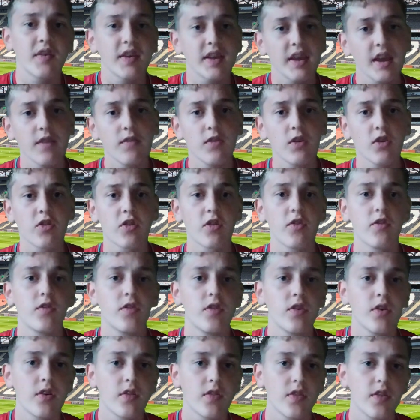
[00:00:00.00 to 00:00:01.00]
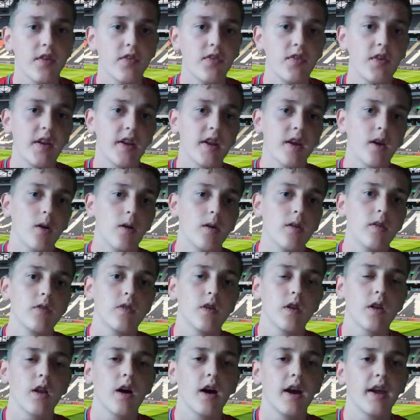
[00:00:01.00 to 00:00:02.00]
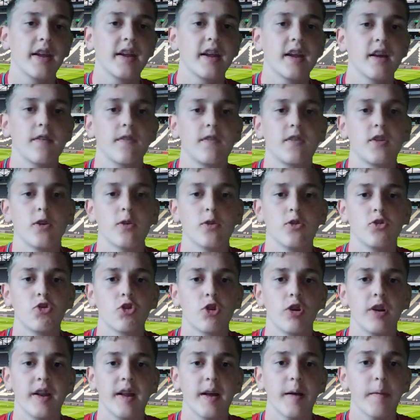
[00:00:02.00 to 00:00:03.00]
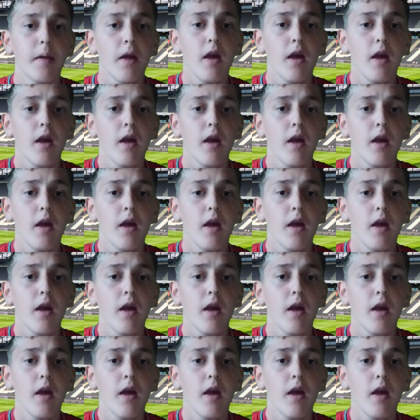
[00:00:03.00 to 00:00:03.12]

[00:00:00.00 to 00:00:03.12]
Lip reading: Give us the video a like if you enjoyed it.